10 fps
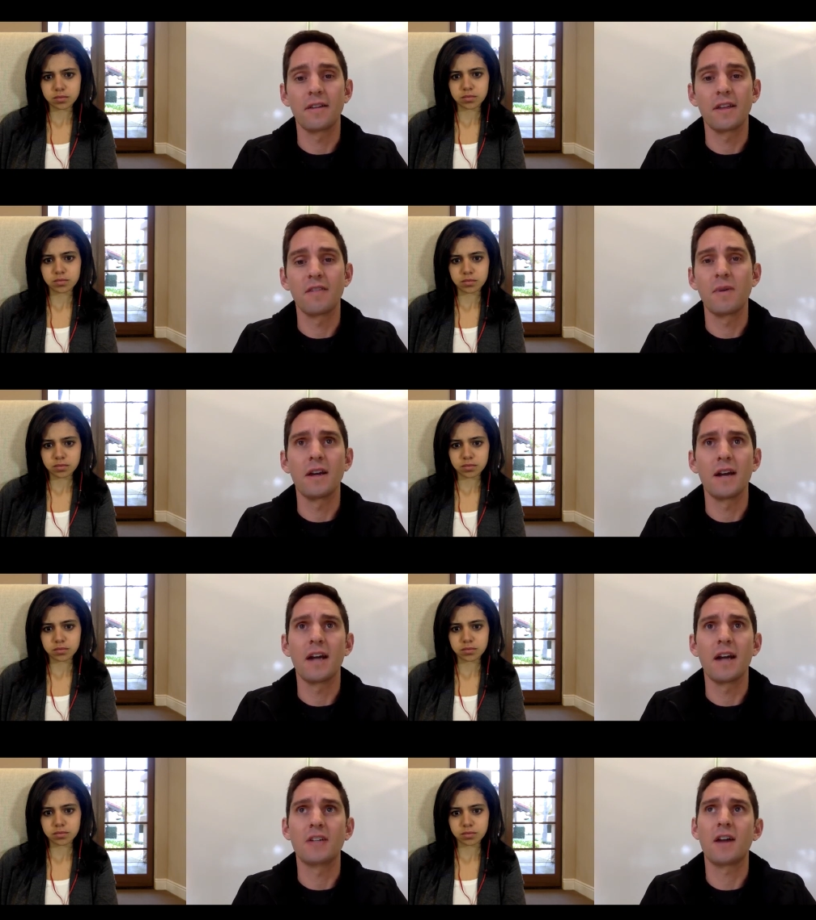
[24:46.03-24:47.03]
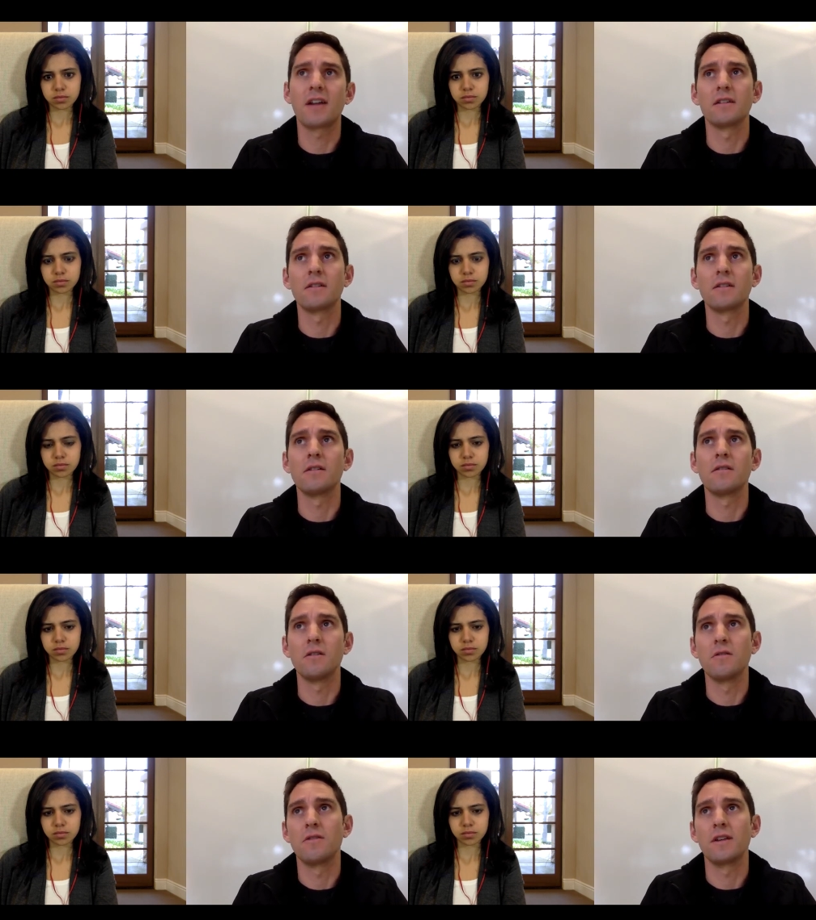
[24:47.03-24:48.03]
Speaker 1: than they've been, and I try to learn
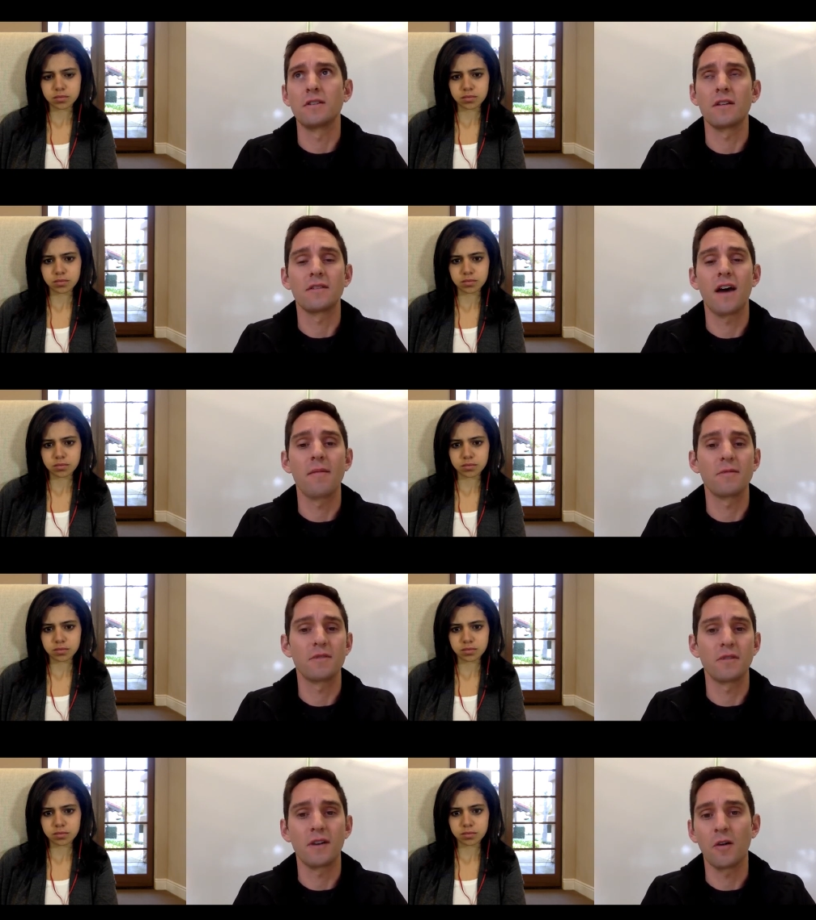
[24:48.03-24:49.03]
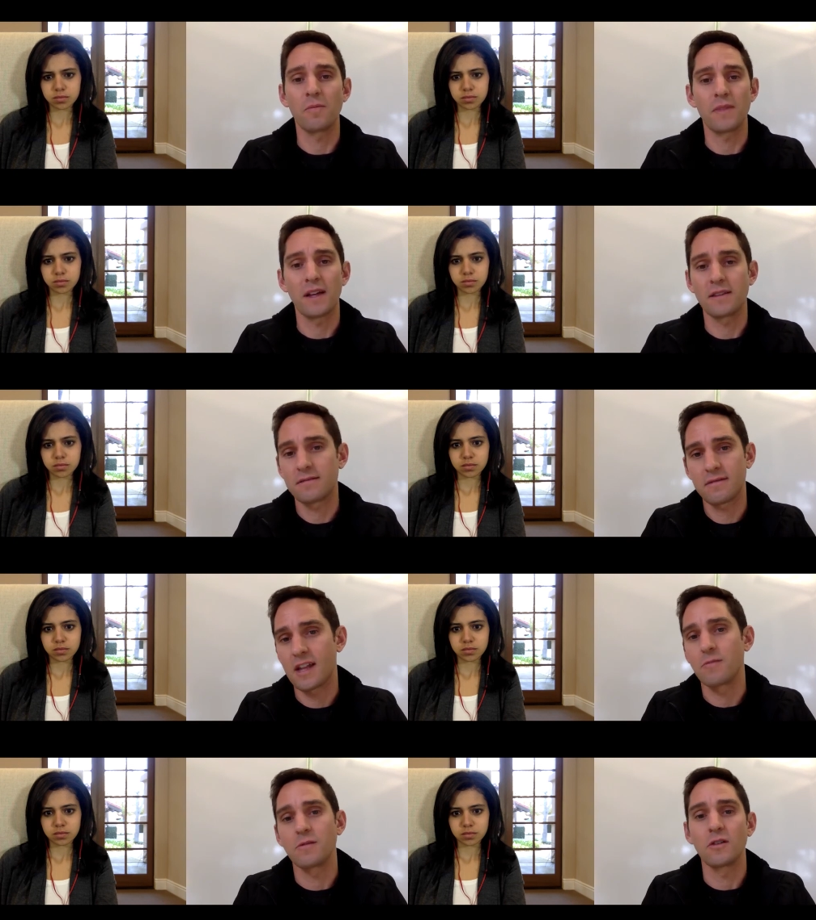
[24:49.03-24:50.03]
new things all the time. So, you know, I hope that's
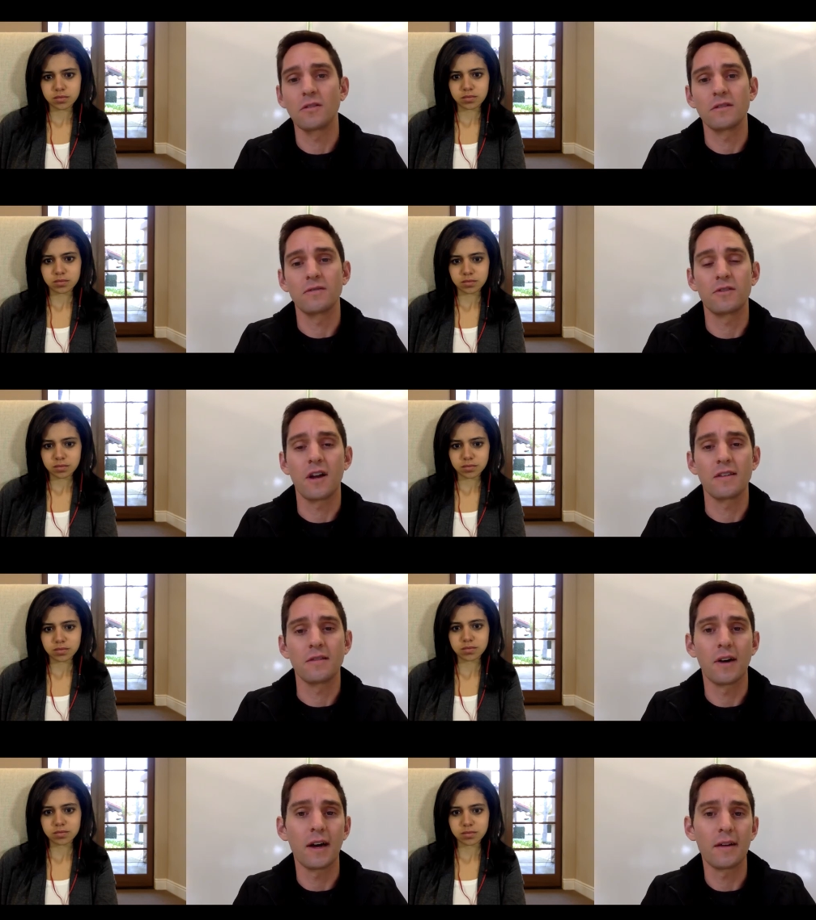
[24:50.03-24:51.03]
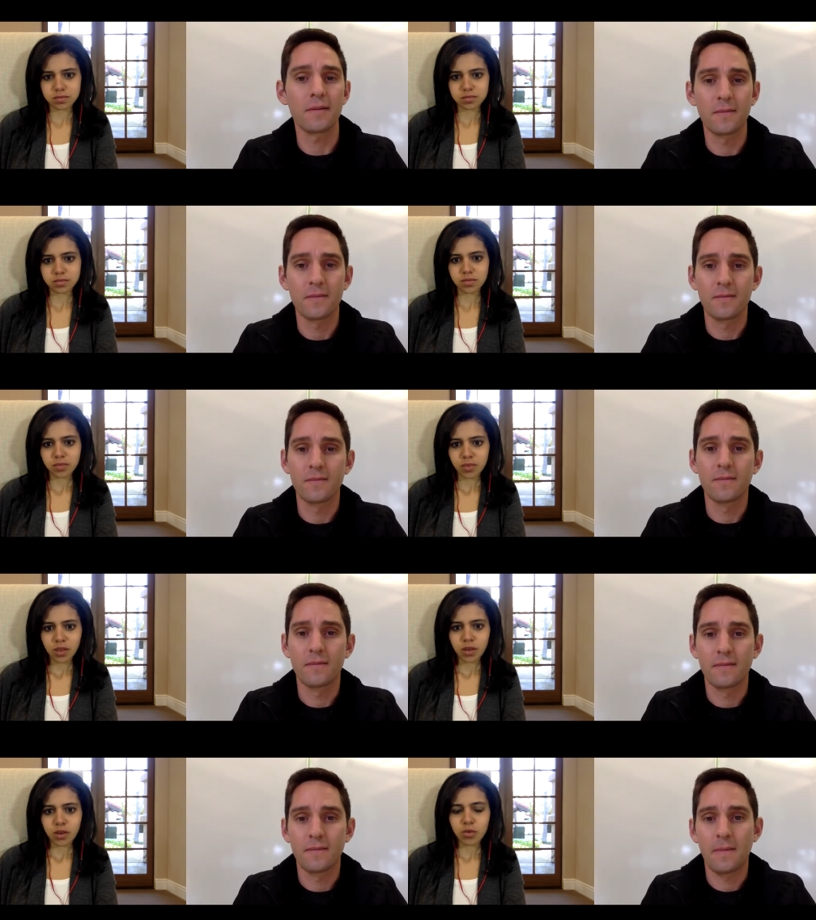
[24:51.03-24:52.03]
kind of a result of trying to do that.
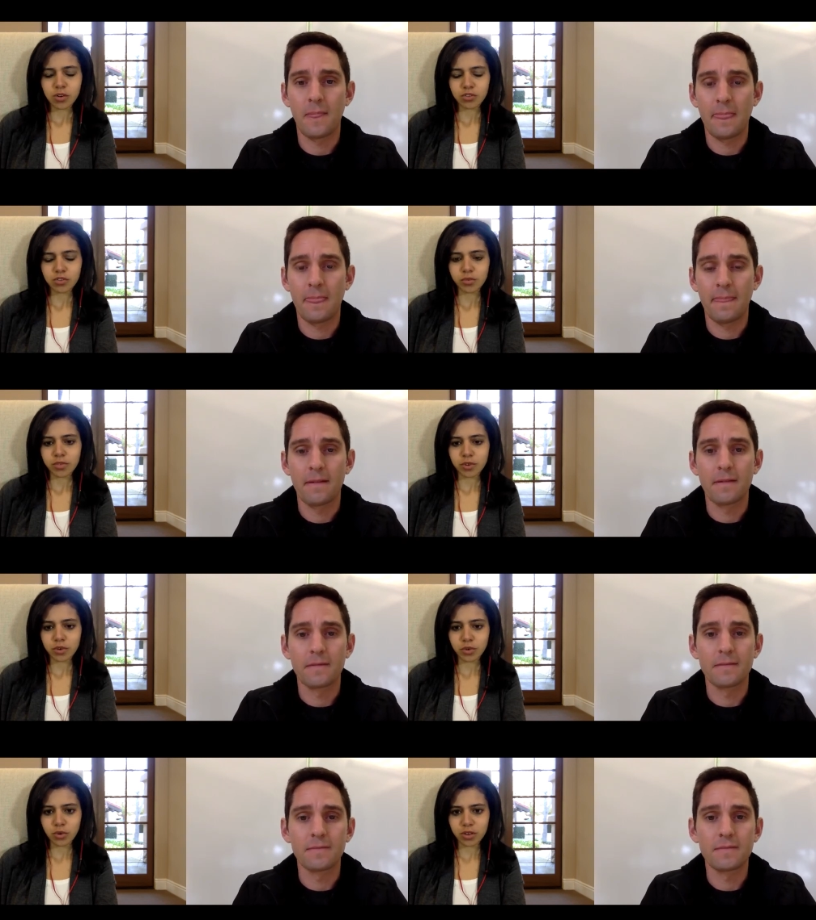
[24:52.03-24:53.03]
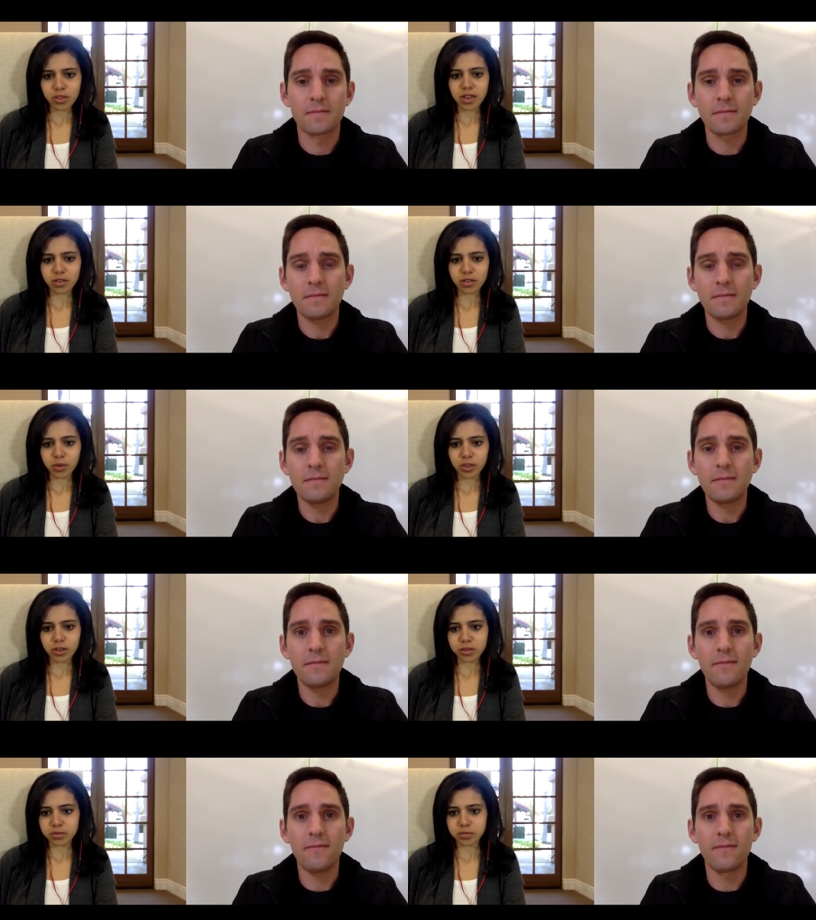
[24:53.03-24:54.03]
Speaker 2: What are some of the core things,
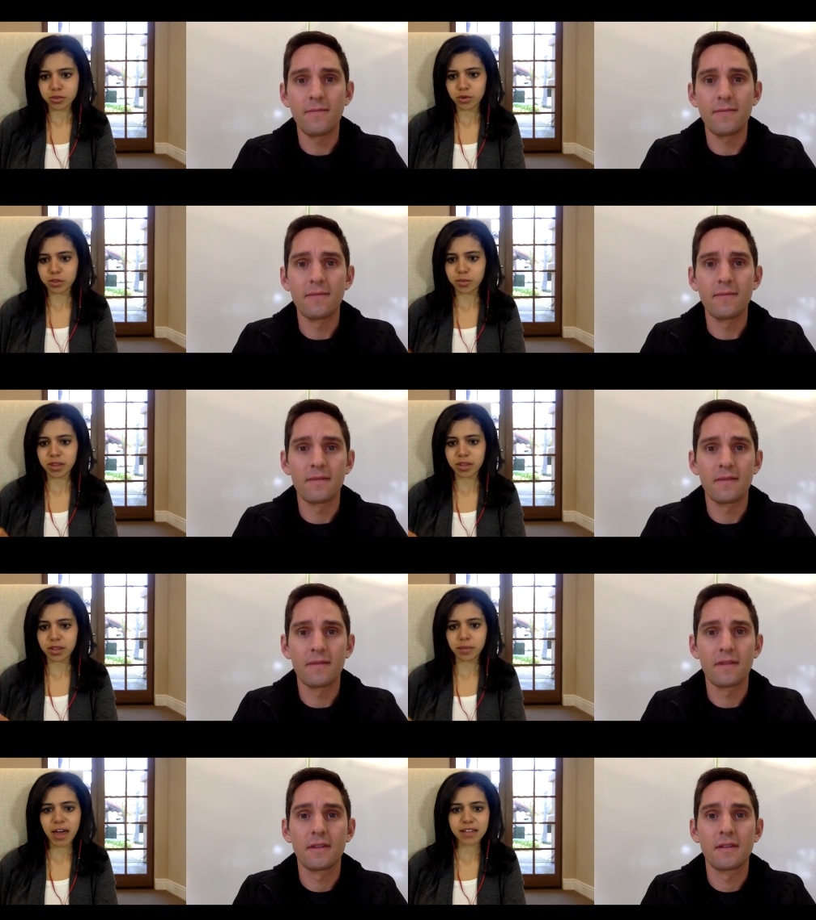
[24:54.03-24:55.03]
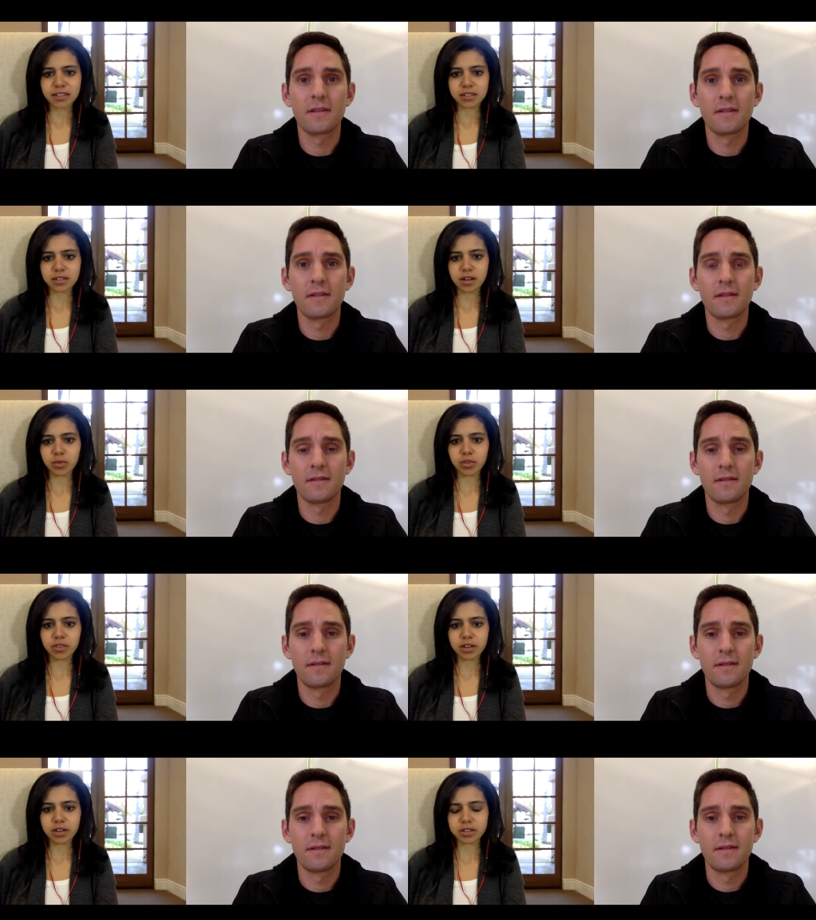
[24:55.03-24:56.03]
whether it's been the past couple of
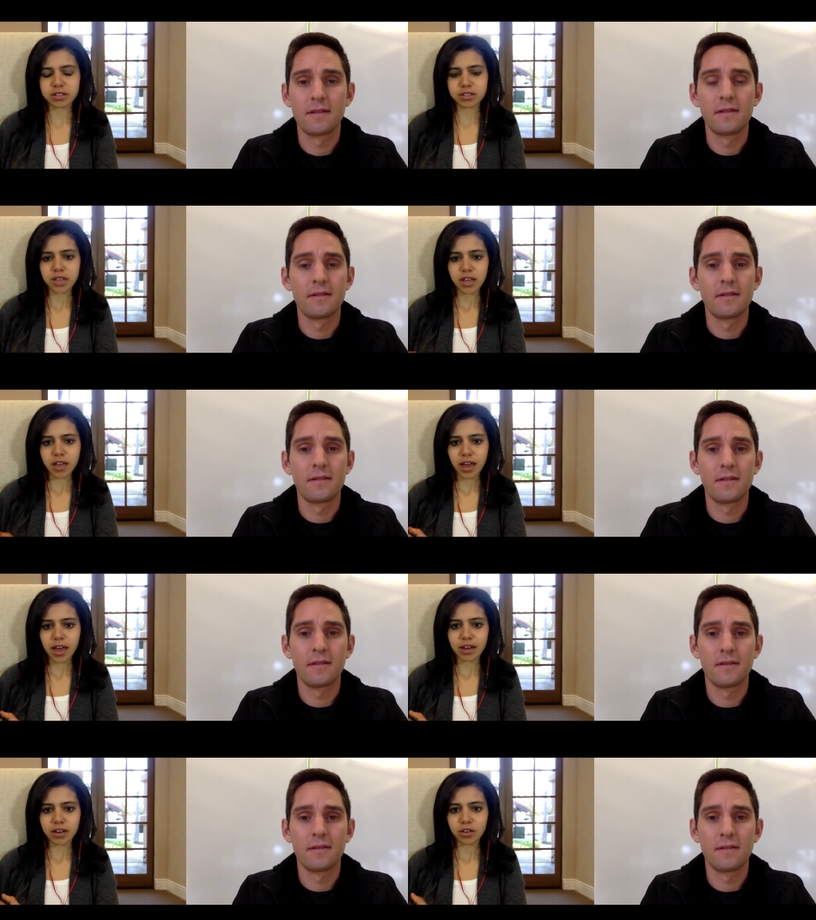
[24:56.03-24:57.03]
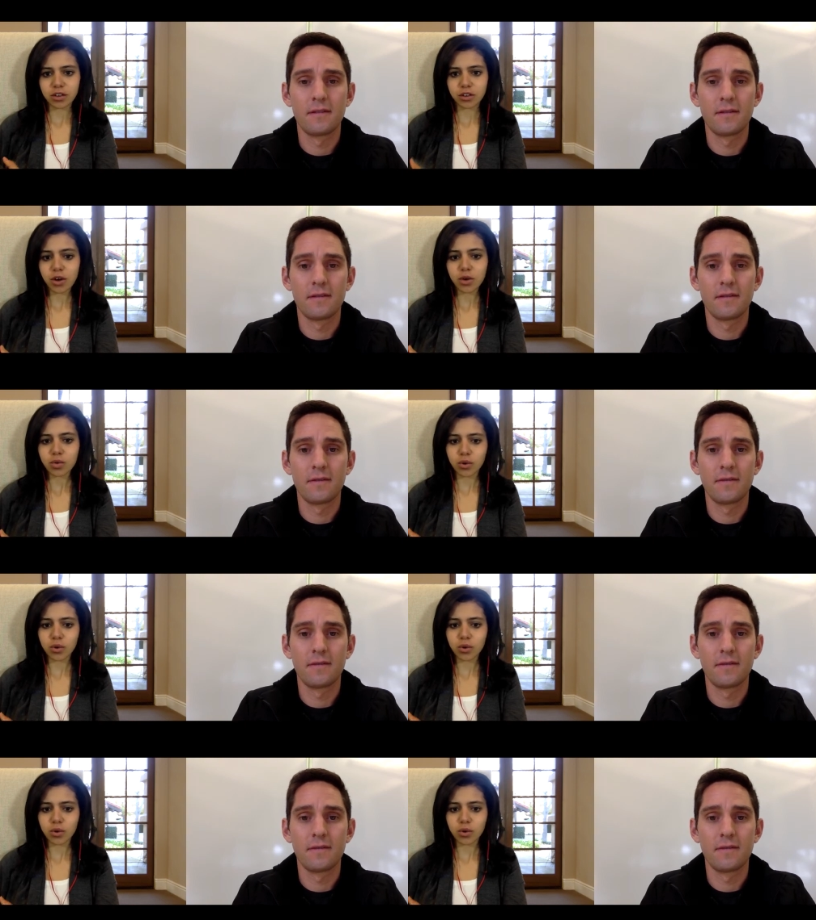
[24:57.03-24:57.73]
years at Go or